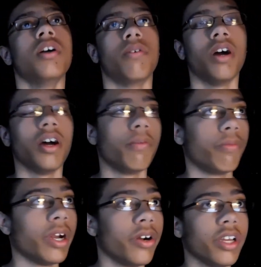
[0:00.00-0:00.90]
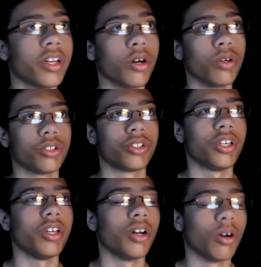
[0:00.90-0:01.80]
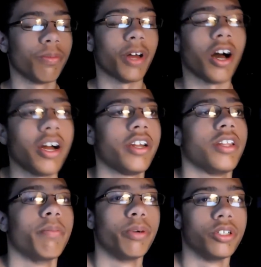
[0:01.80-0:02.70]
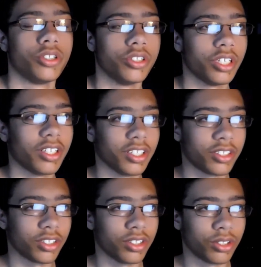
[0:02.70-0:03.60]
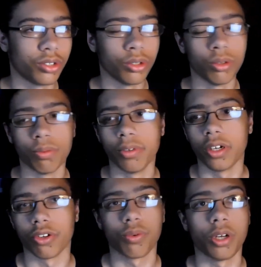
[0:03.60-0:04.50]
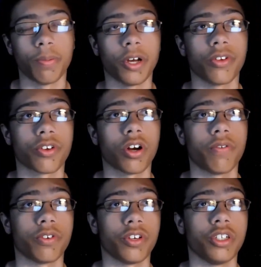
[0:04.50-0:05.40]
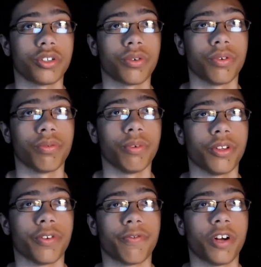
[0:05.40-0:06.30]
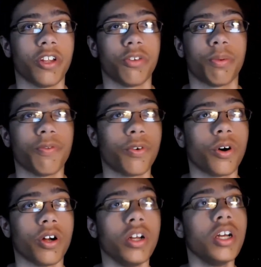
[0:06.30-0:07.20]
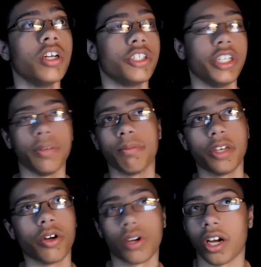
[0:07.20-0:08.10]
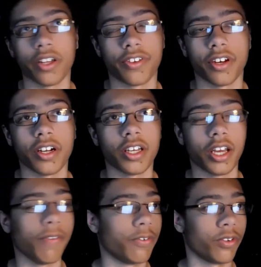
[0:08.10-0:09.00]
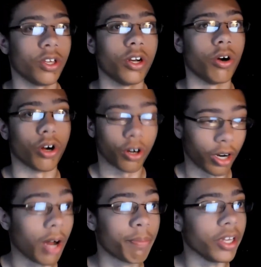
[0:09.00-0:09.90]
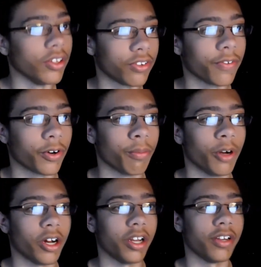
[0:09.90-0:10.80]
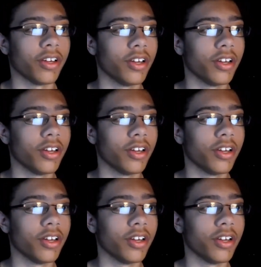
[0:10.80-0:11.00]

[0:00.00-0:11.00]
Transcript: Uh, Rarity goes to, you know, hide in the bushes and listen to, you know, Sweetie Belle's conversation with her friends before she, you know, cuts in and gives, you know, her a piece of her mind.